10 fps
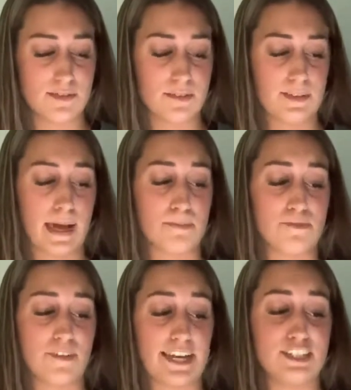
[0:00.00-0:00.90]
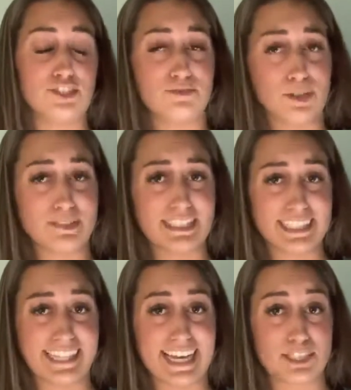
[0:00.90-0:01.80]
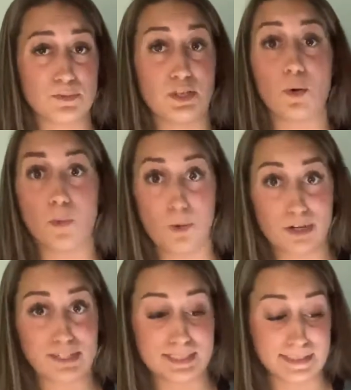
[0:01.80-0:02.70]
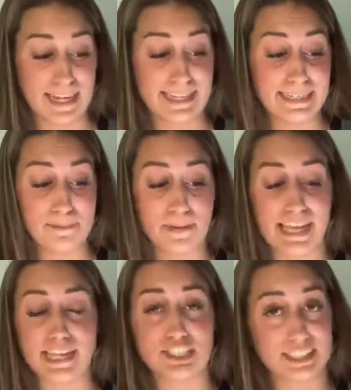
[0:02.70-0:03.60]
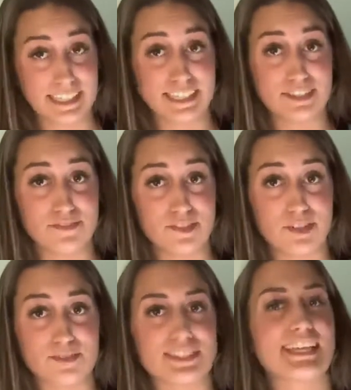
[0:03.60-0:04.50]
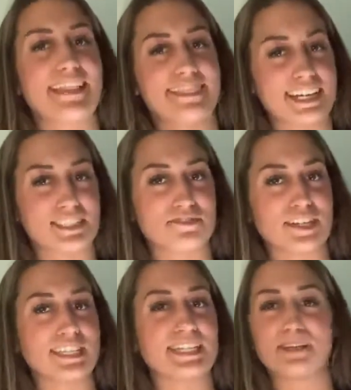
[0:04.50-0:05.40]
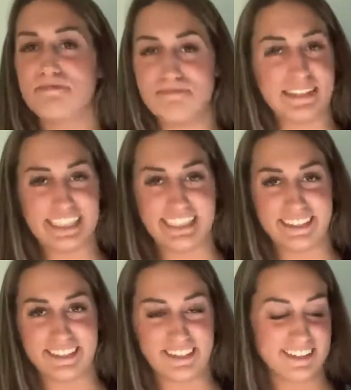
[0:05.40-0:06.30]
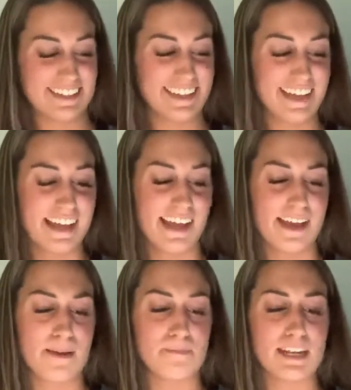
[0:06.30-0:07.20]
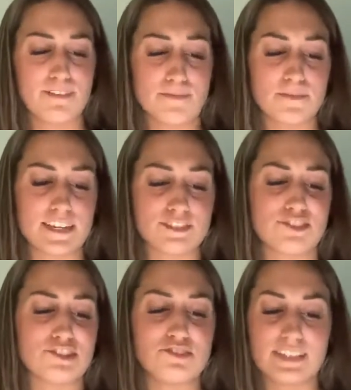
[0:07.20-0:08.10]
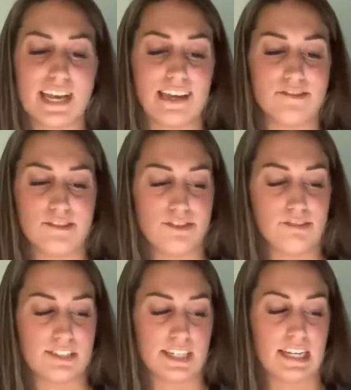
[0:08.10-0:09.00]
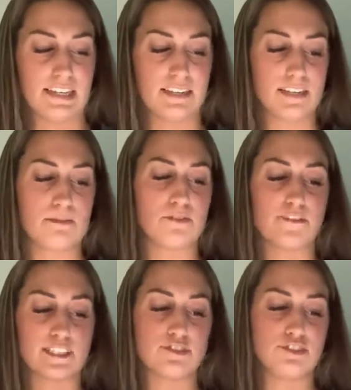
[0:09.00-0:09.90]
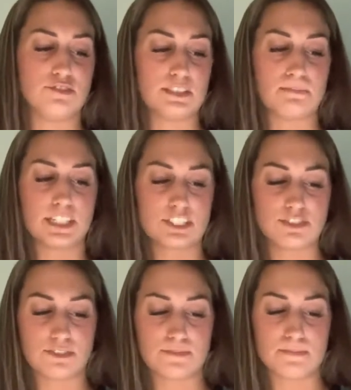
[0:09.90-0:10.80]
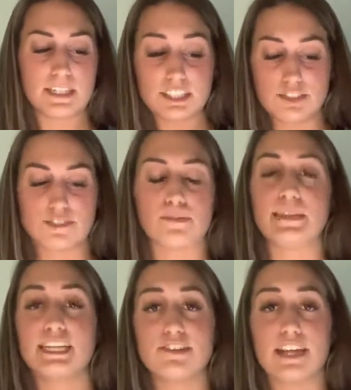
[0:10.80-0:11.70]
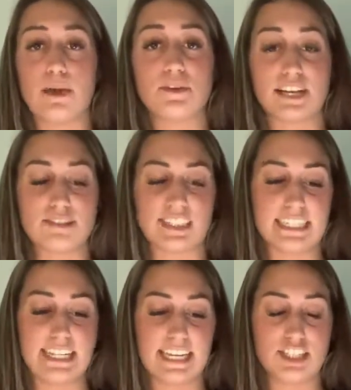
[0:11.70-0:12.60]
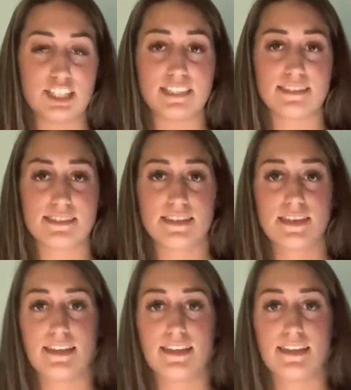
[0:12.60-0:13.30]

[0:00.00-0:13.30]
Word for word: that provided you notes in class with a works cited page at the end of their notes? That's funny, me neither. Many professors do not have their notes cited. Professors using pictures, pictures from the internet without citations,